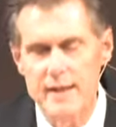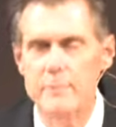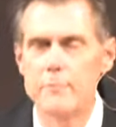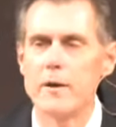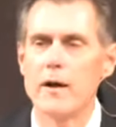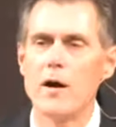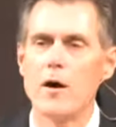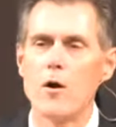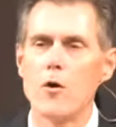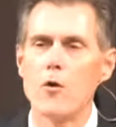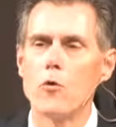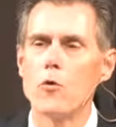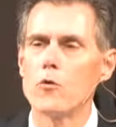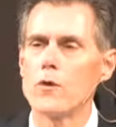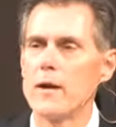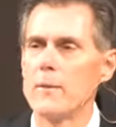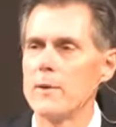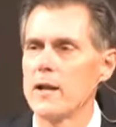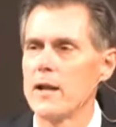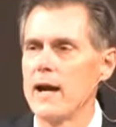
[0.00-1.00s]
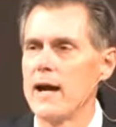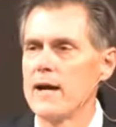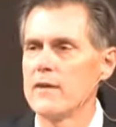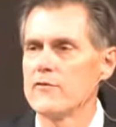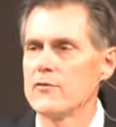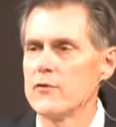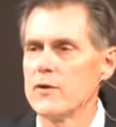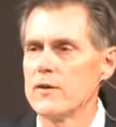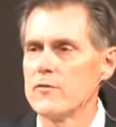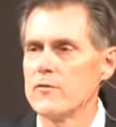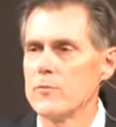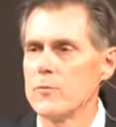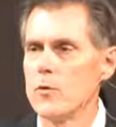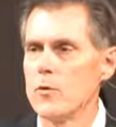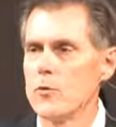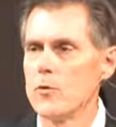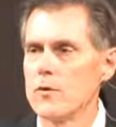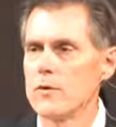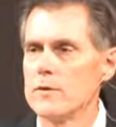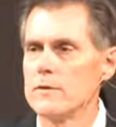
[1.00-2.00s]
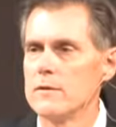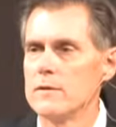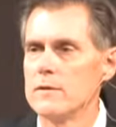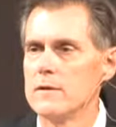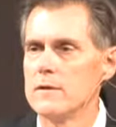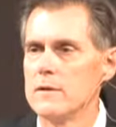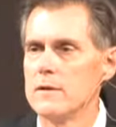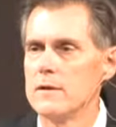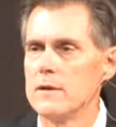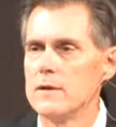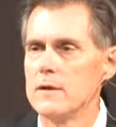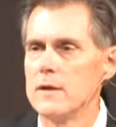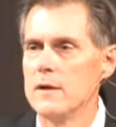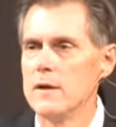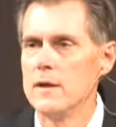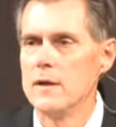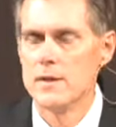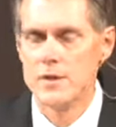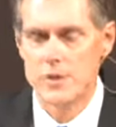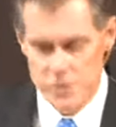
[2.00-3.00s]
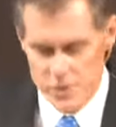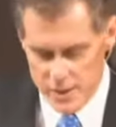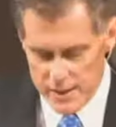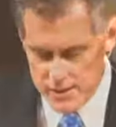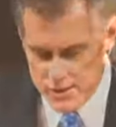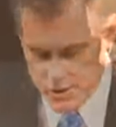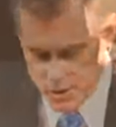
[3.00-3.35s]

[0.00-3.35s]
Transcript: and behold, I'm alive forevermore. You see,